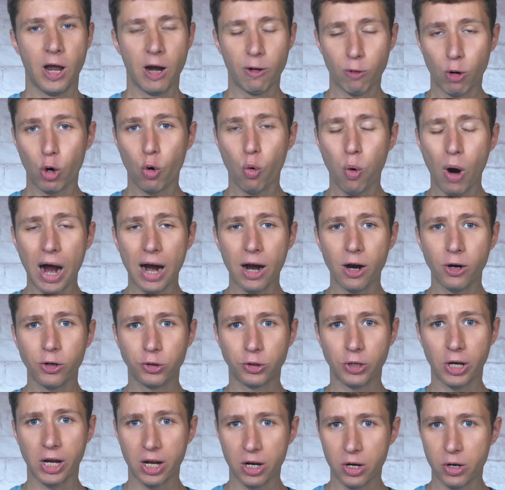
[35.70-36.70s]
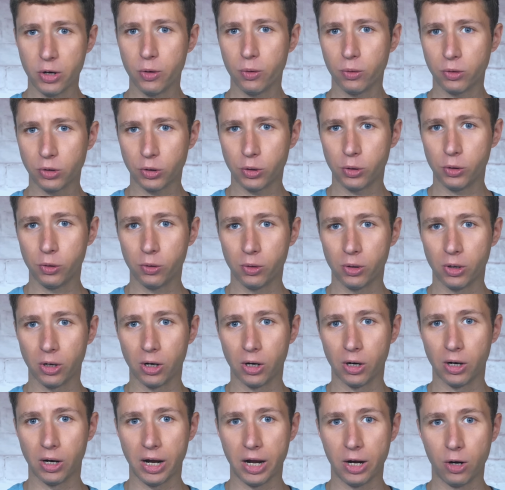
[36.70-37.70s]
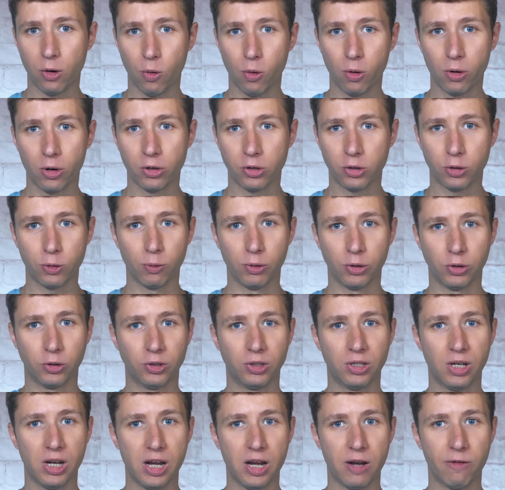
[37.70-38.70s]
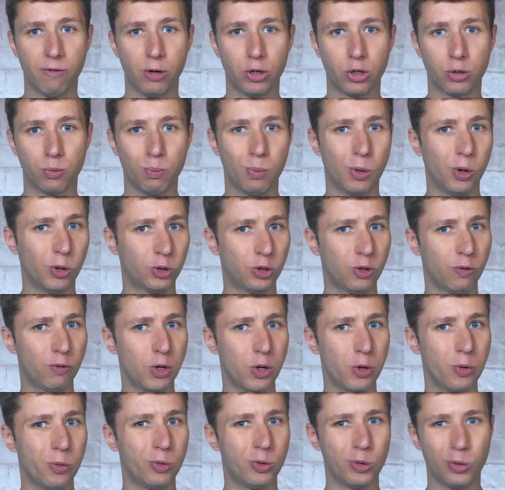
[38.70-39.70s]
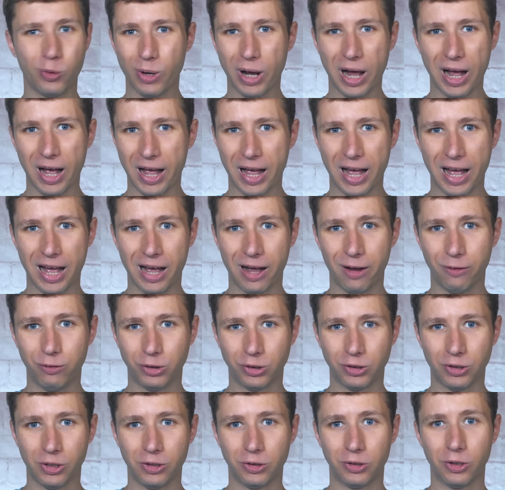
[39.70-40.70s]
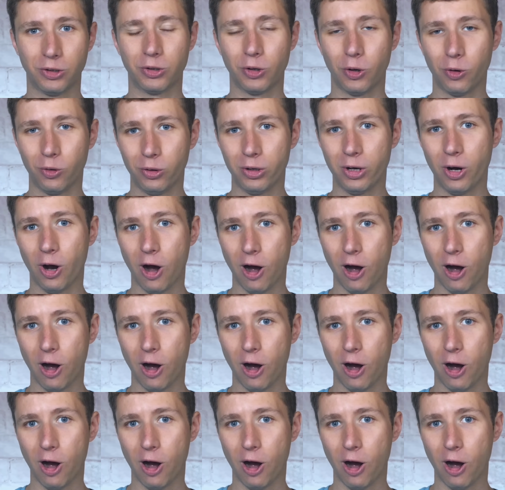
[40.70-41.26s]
It requires a new tuner in order to receive, which most of you do not have since it's only